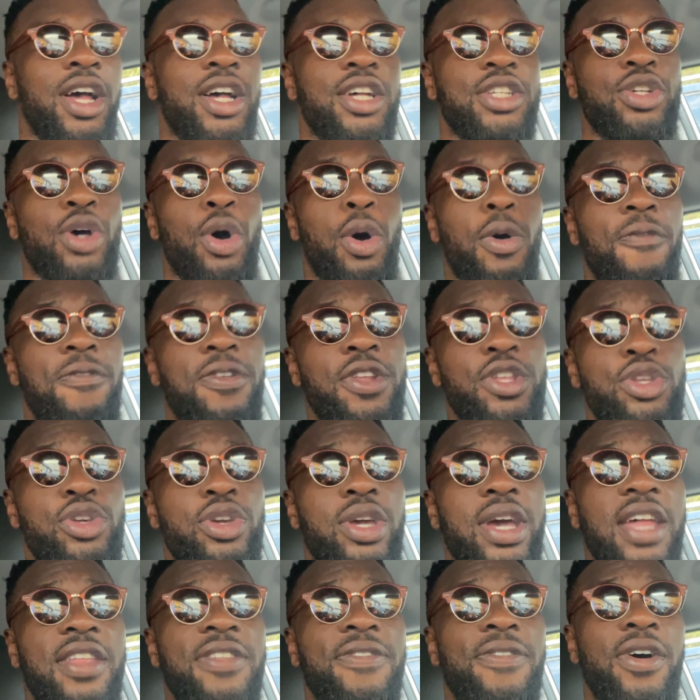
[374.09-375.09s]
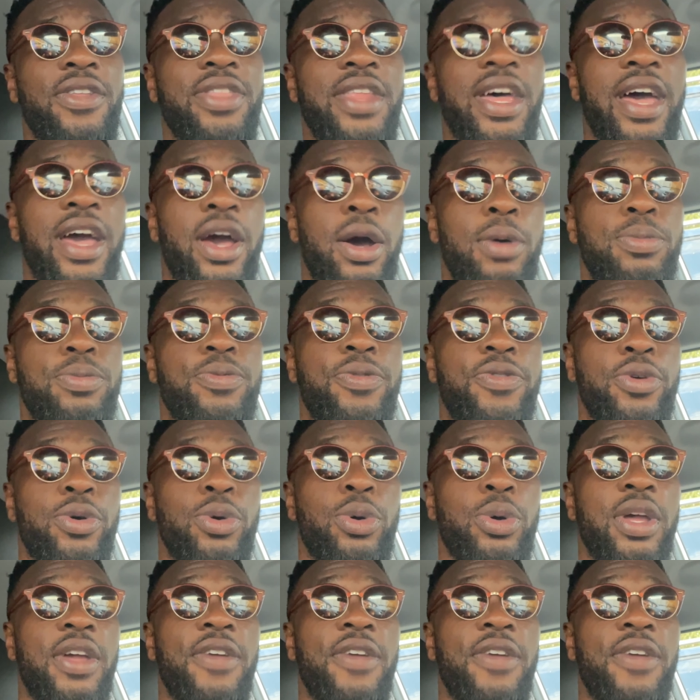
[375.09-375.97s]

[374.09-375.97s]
So hopefully you guys found that helpful.